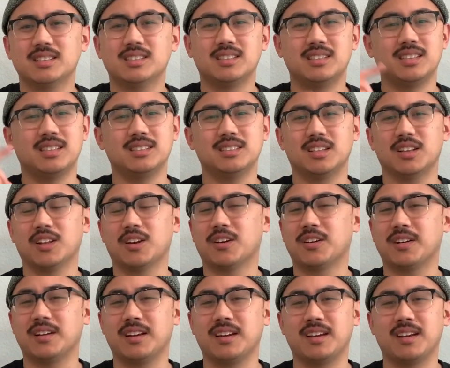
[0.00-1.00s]
She's
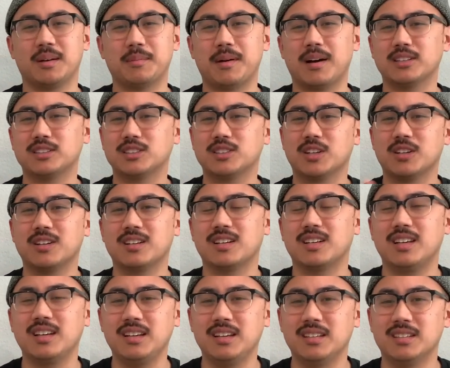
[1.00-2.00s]
learning about certain
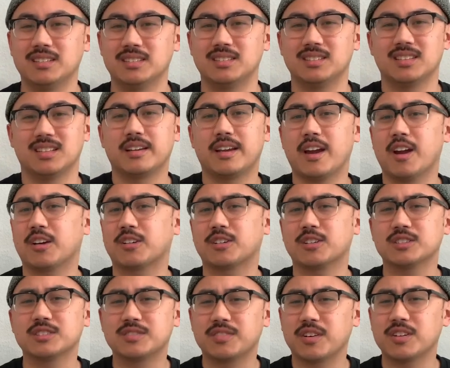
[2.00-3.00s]
keys,
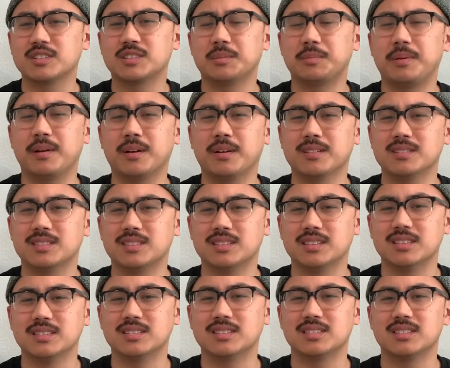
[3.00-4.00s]
characters' first
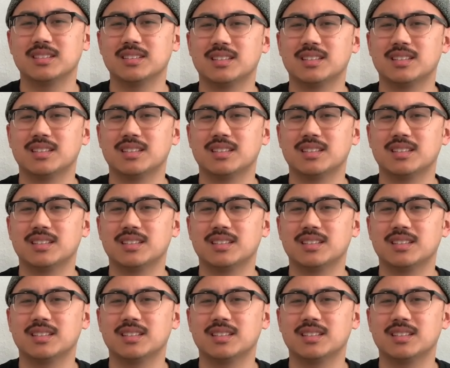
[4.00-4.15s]
appearances,